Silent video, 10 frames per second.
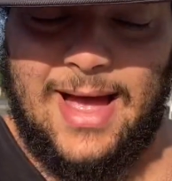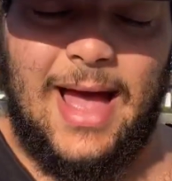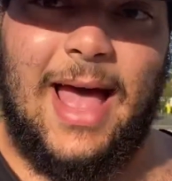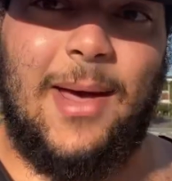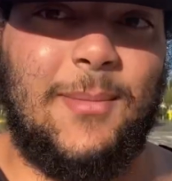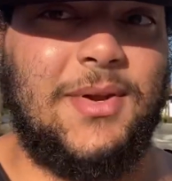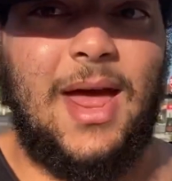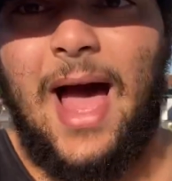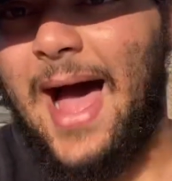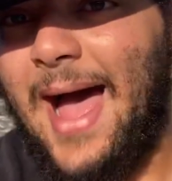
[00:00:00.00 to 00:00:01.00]
I'm on
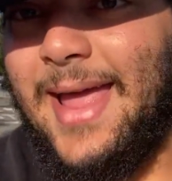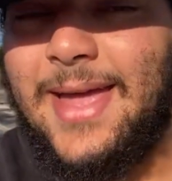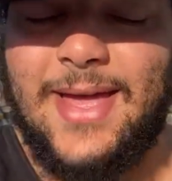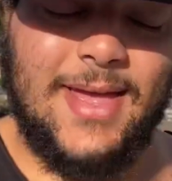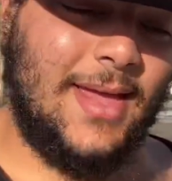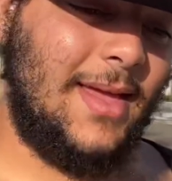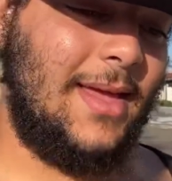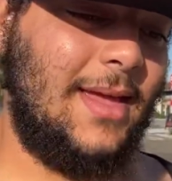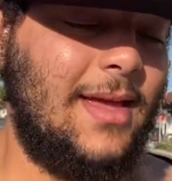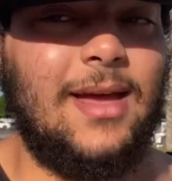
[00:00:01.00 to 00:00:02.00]
high.
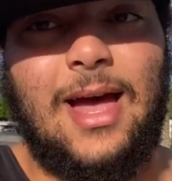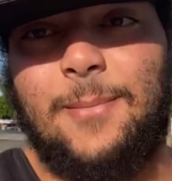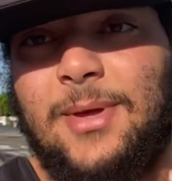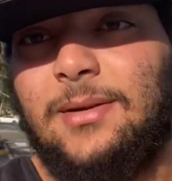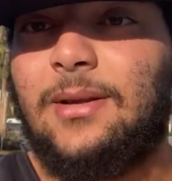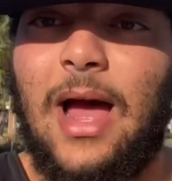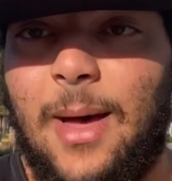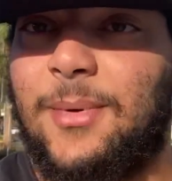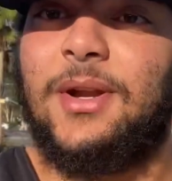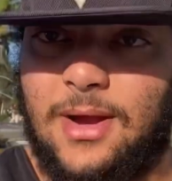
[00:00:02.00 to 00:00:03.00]
I mean,
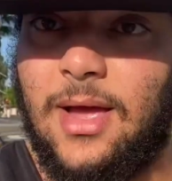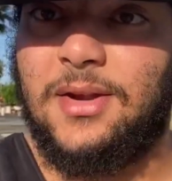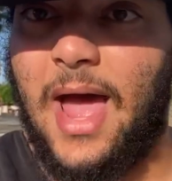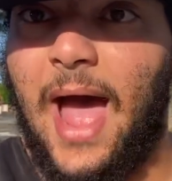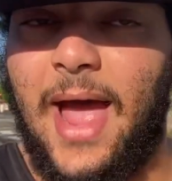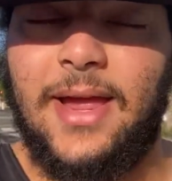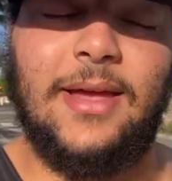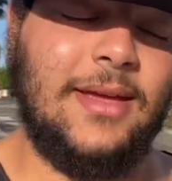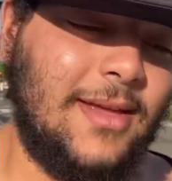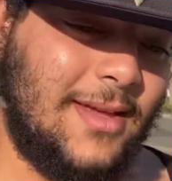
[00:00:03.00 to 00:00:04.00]
I'm on a good high.
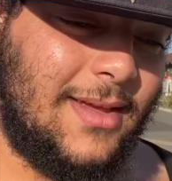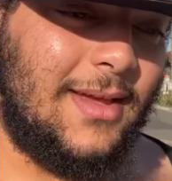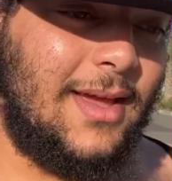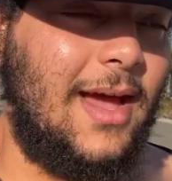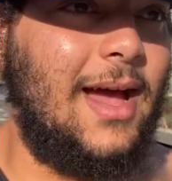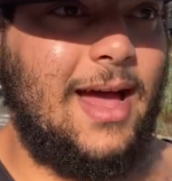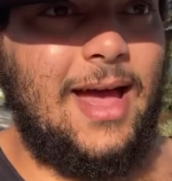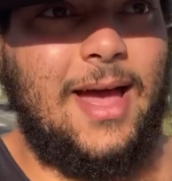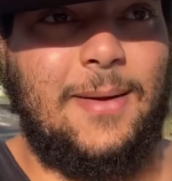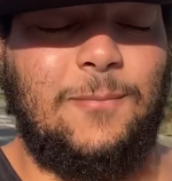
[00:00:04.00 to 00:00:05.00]

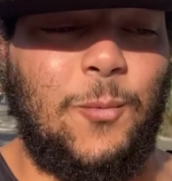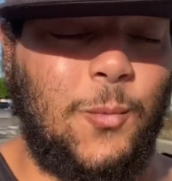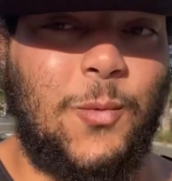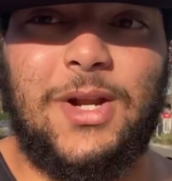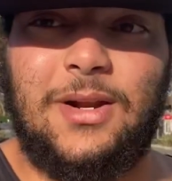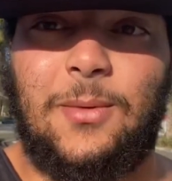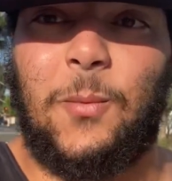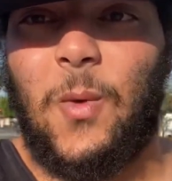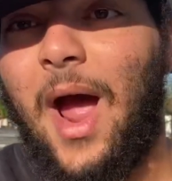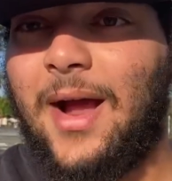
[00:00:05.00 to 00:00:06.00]
I'm ready to
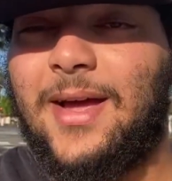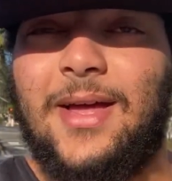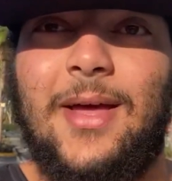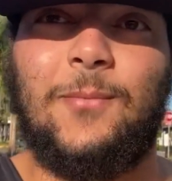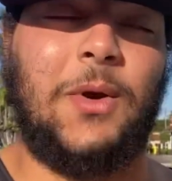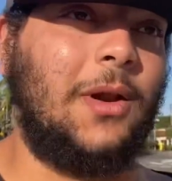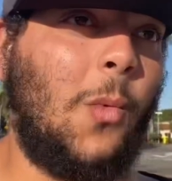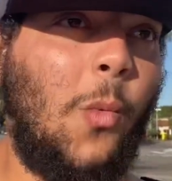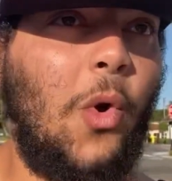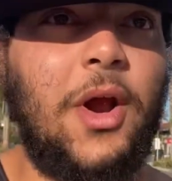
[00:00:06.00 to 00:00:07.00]
rock. I'm ready
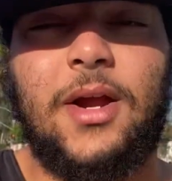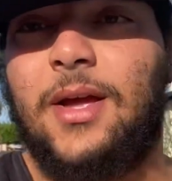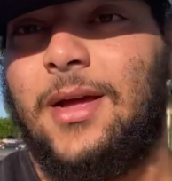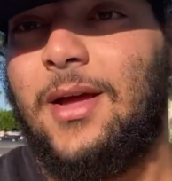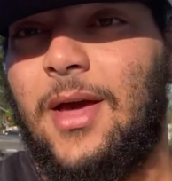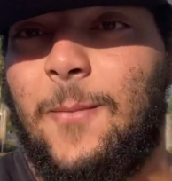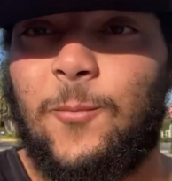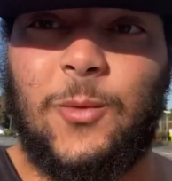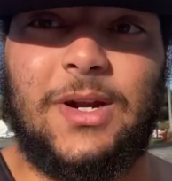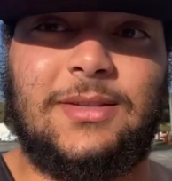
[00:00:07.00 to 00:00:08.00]
to work.
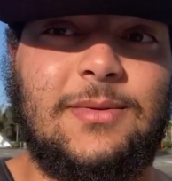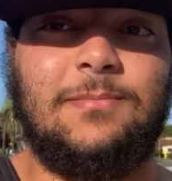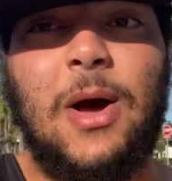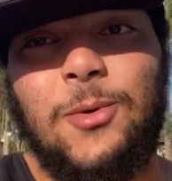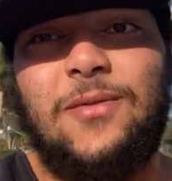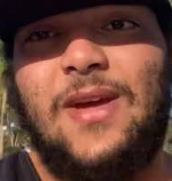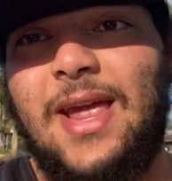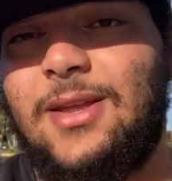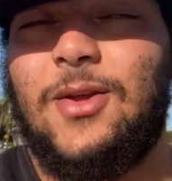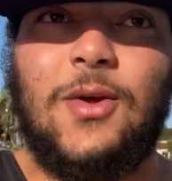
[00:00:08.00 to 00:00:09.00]
I'm ready to
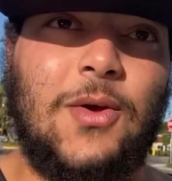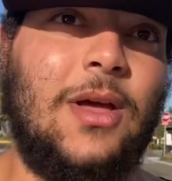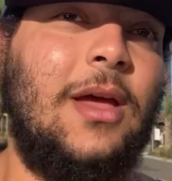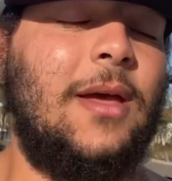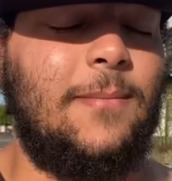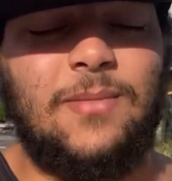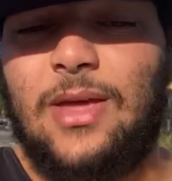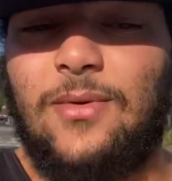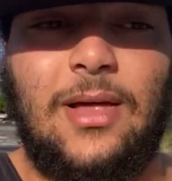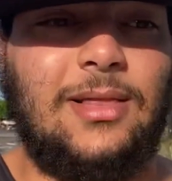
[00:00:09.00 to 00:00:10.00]
motivate you.
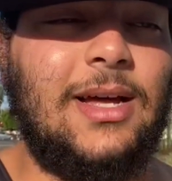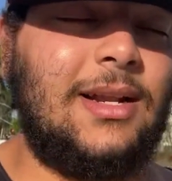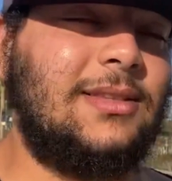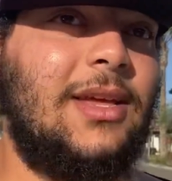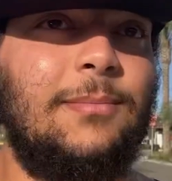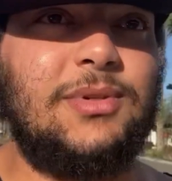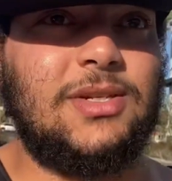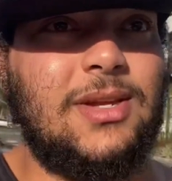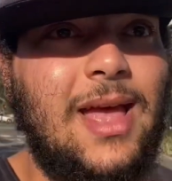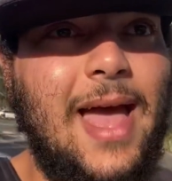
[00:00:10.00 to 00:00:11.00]
Give you a lot of
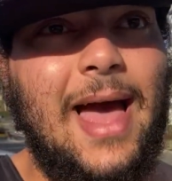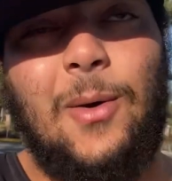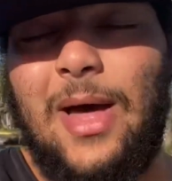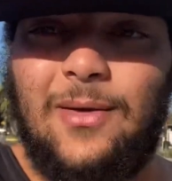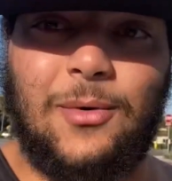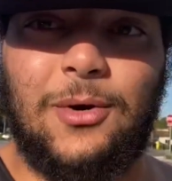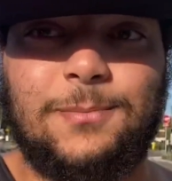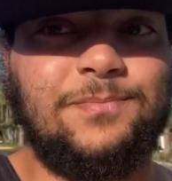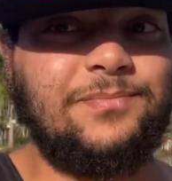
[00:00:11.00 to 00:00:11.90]
tips. However,